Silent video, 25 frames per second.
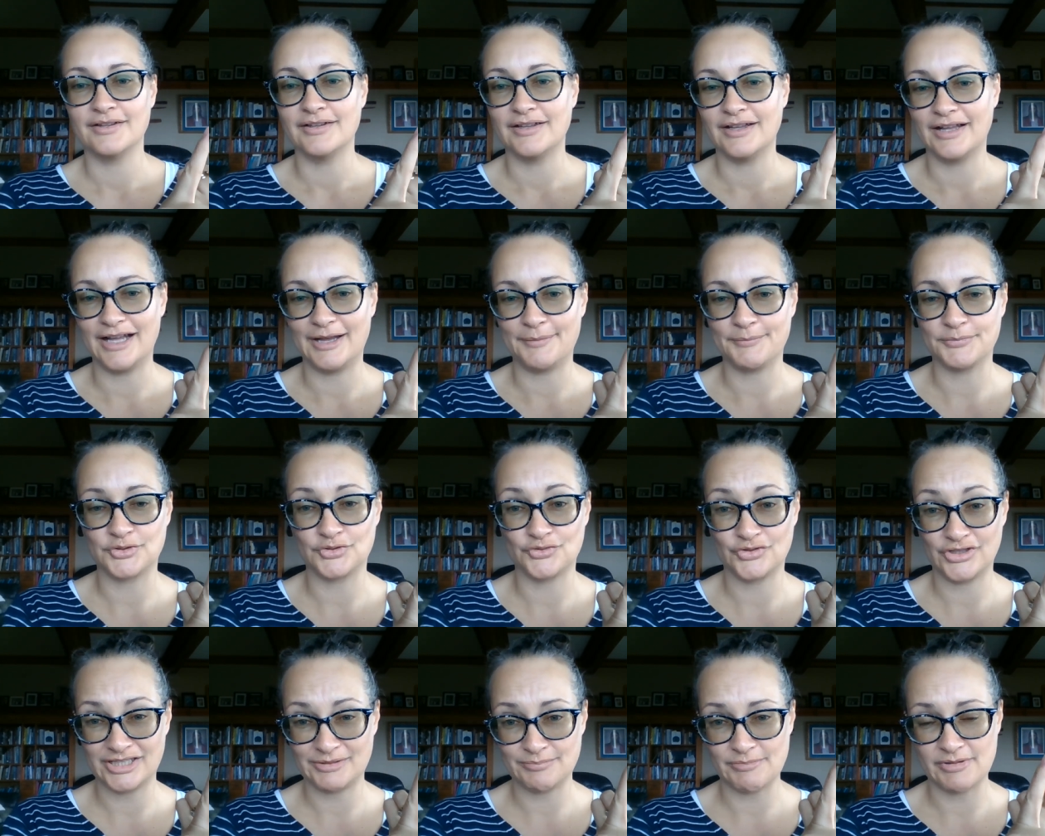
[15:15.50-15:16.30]
Um,
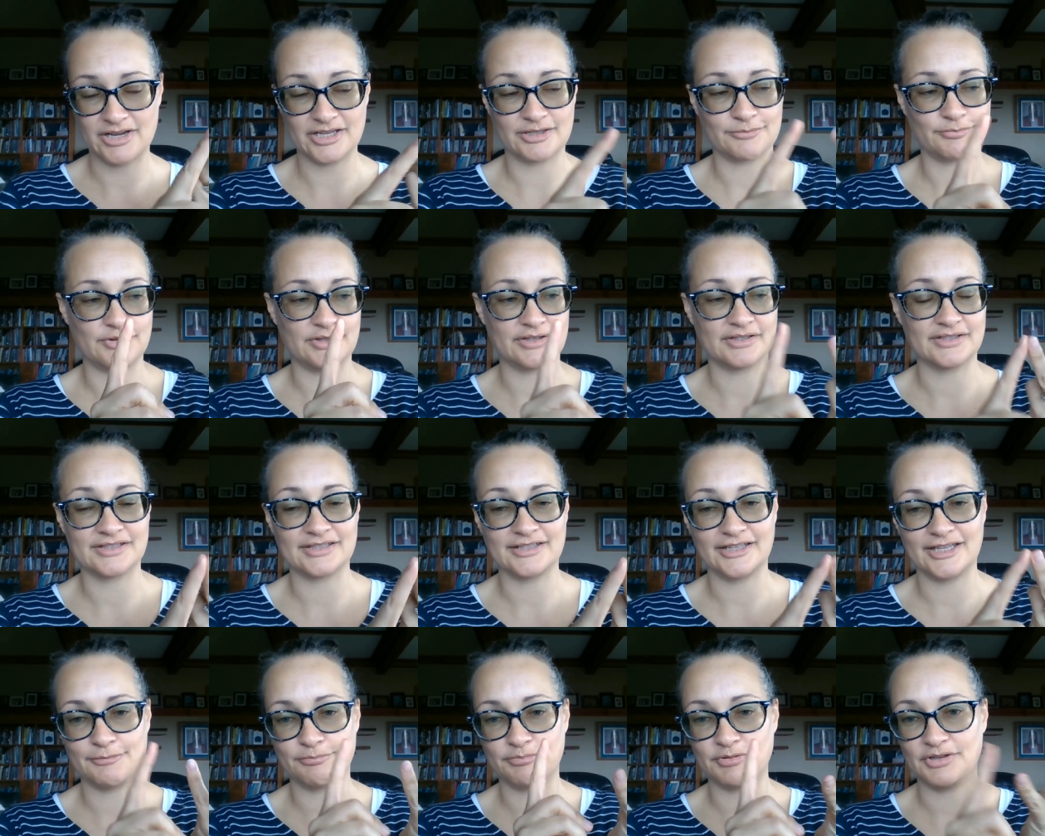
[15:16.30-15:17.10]
stress management,
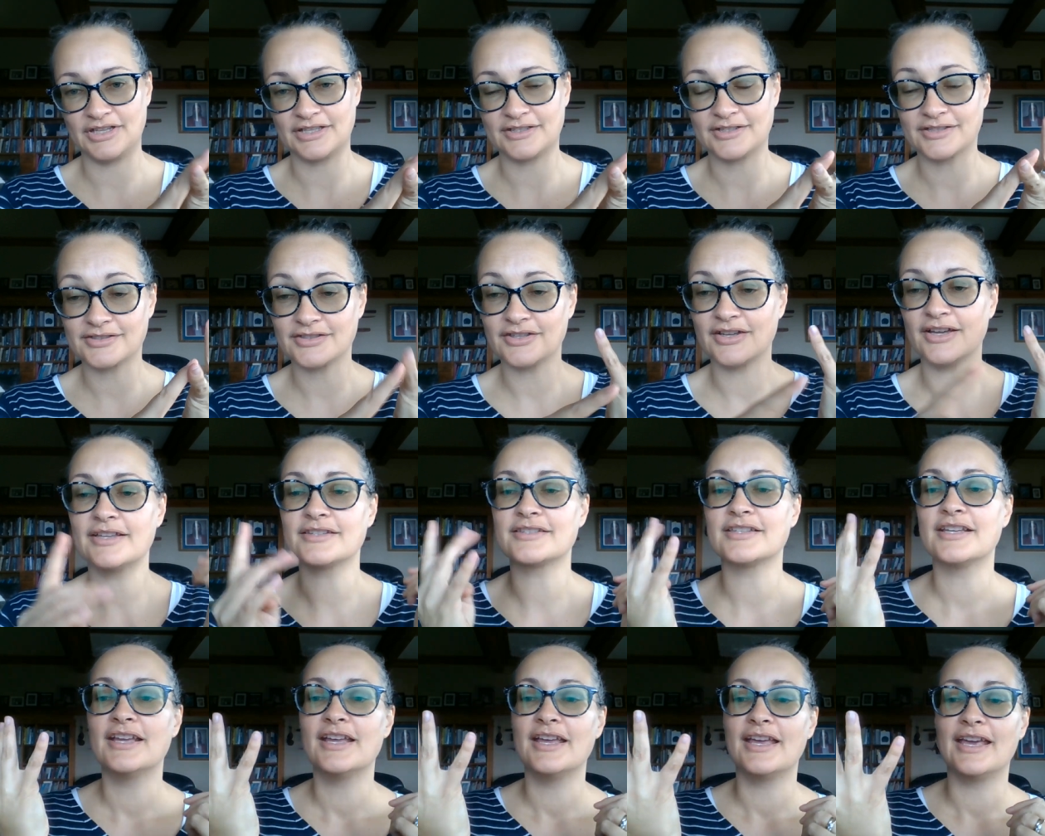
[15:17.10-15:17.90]
sleep, and exercise.
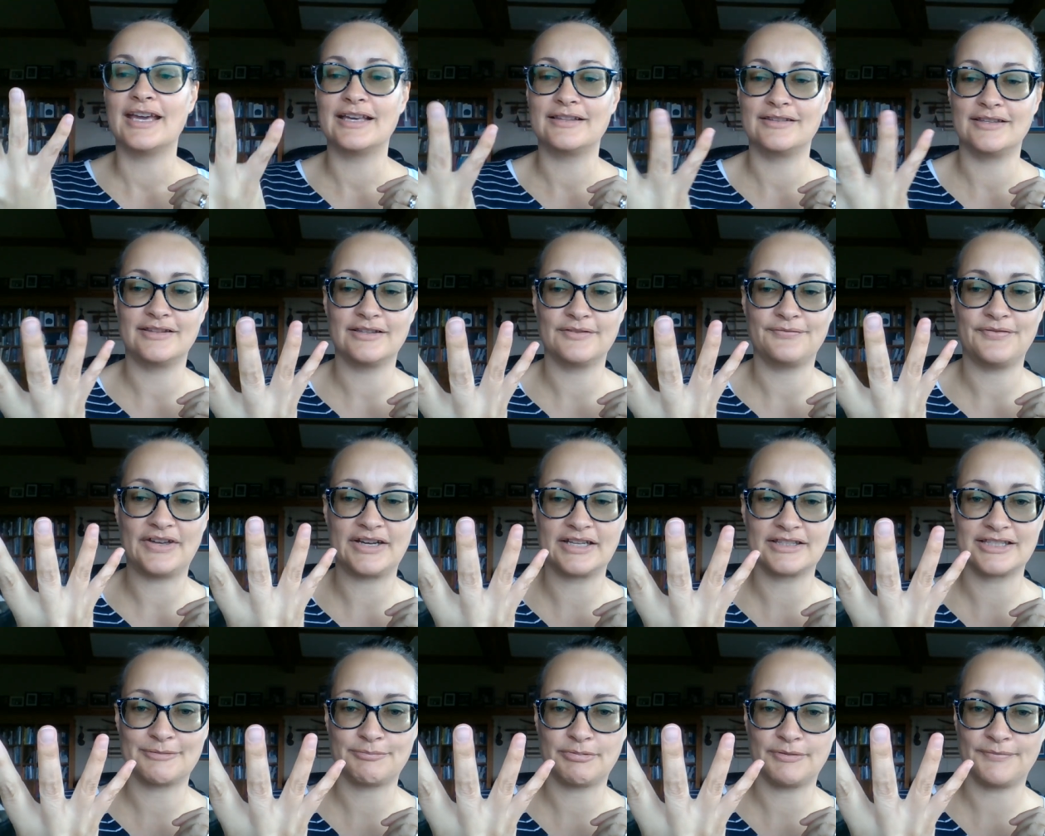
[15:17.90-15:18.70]
And then the whare
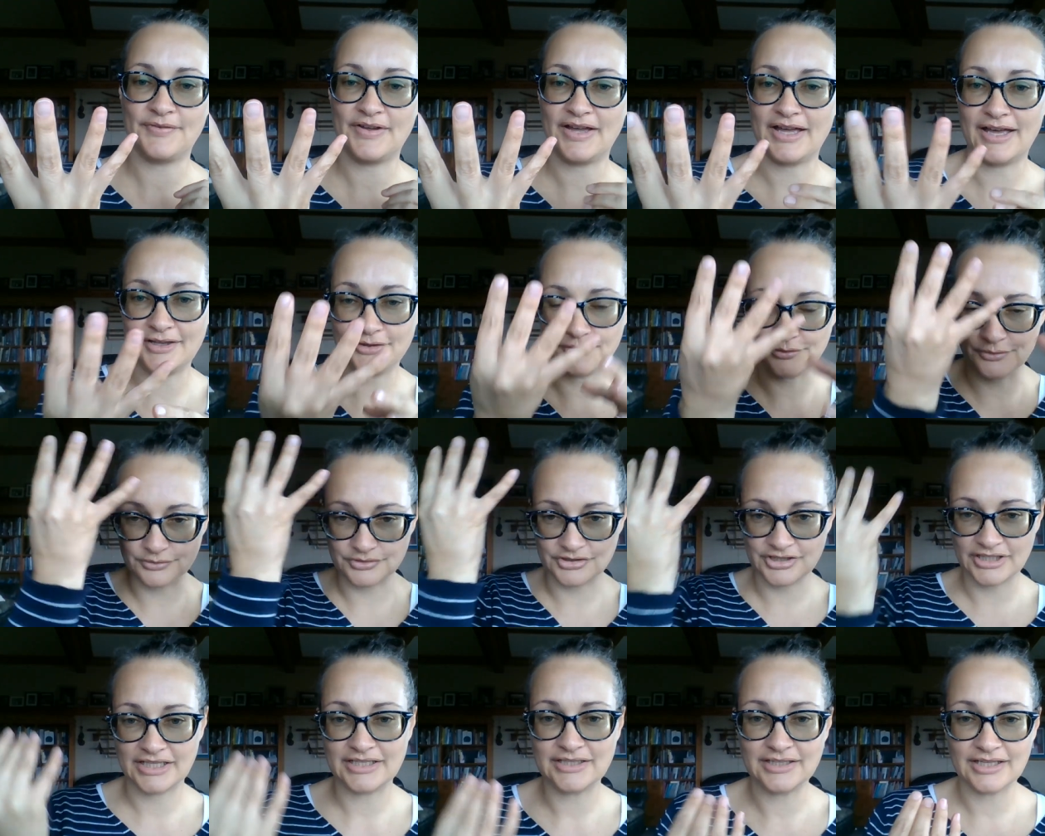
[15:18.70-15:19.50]
tapa whā, your
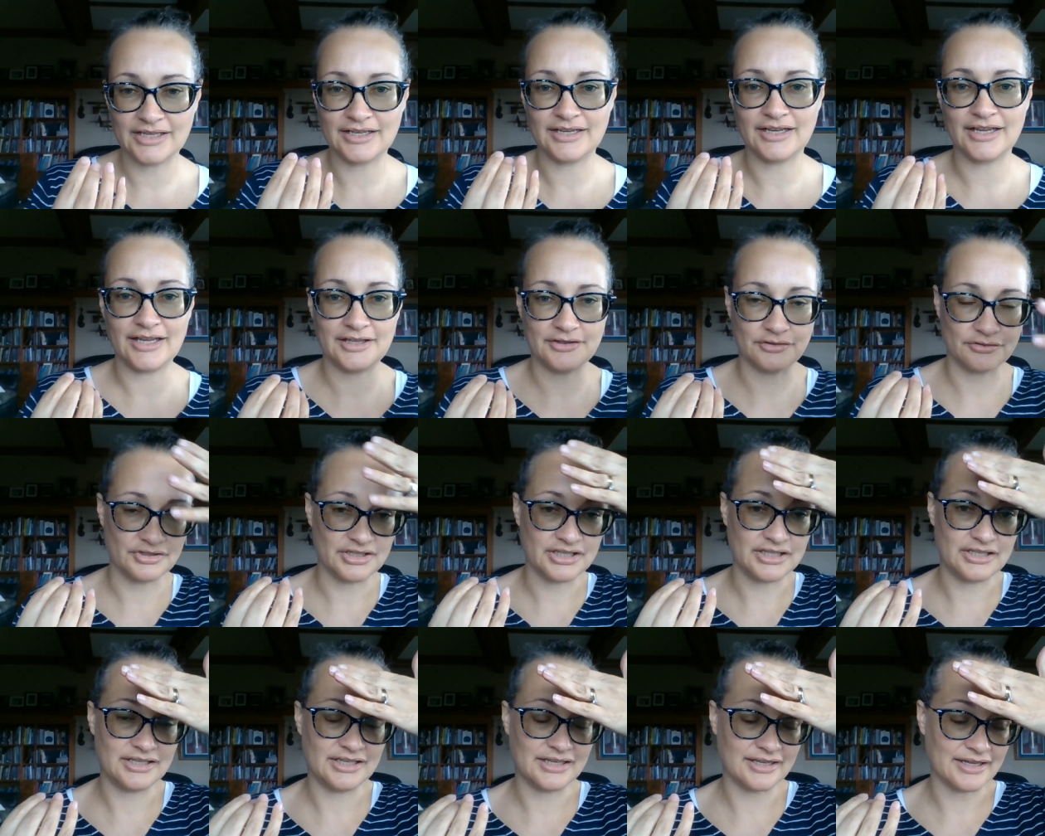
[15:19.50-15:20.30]
tinana, your
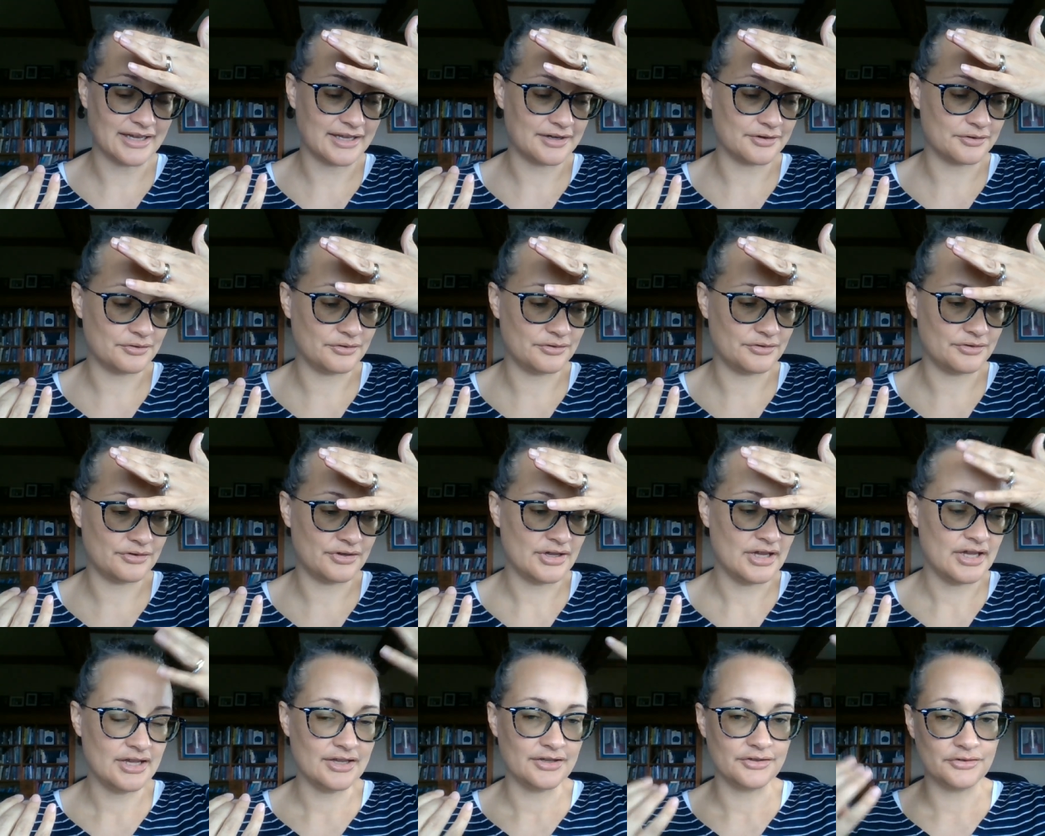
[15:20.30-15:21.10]
hinengaro,
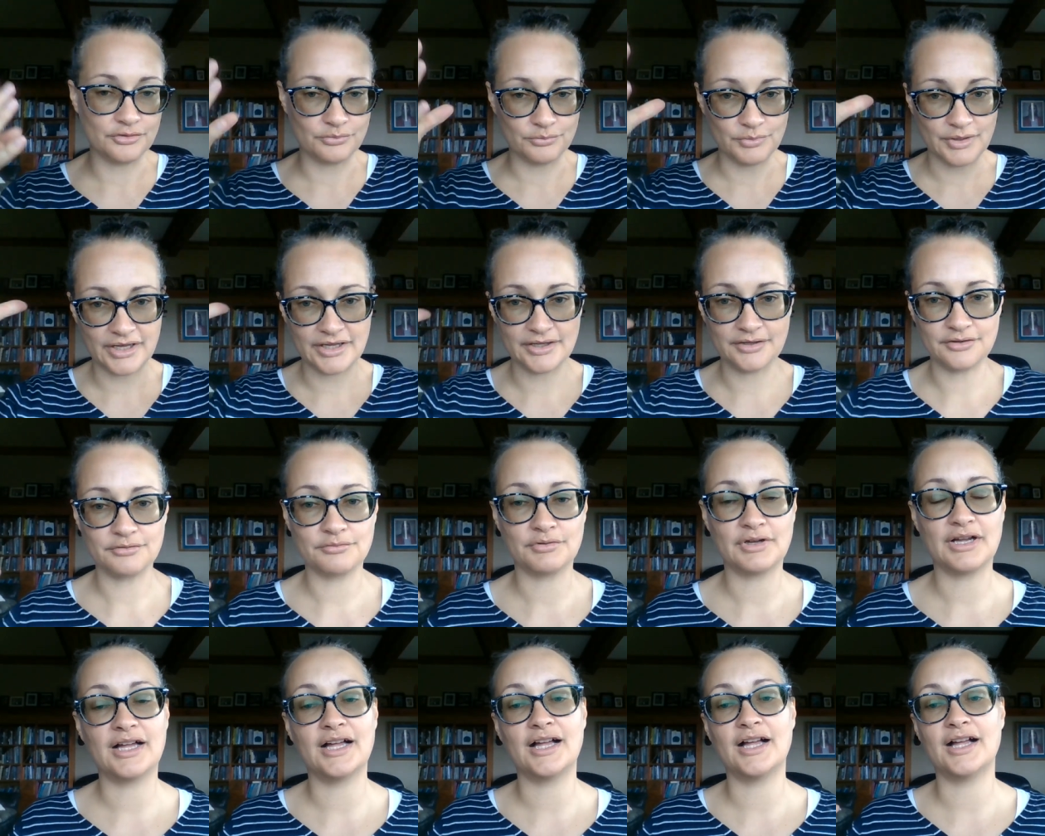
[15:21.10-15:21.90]
your
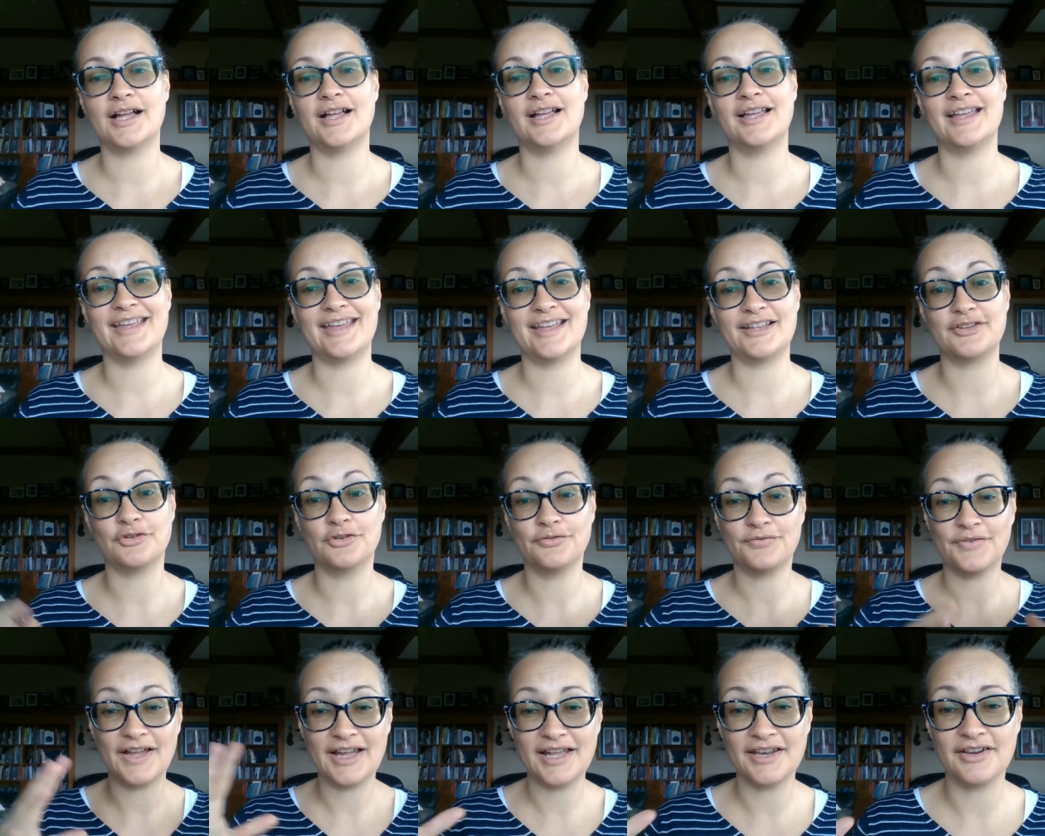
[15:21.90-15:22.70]
wairua, and your
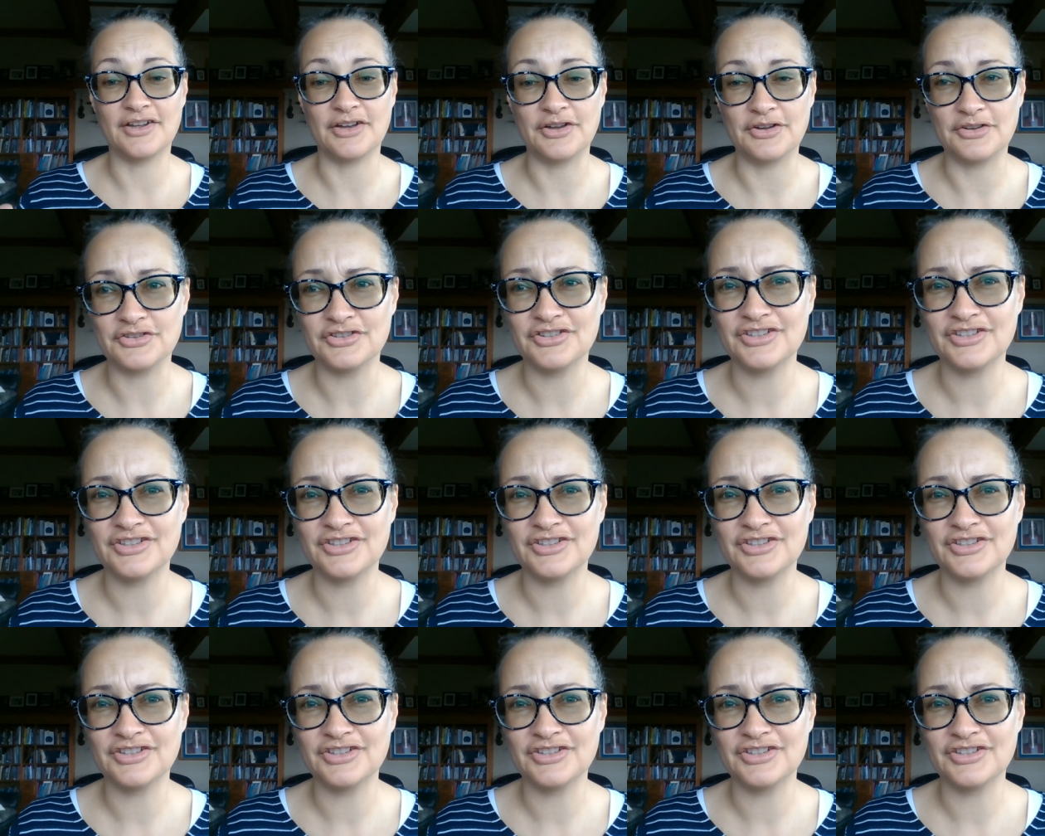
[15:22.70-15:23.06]
whānau.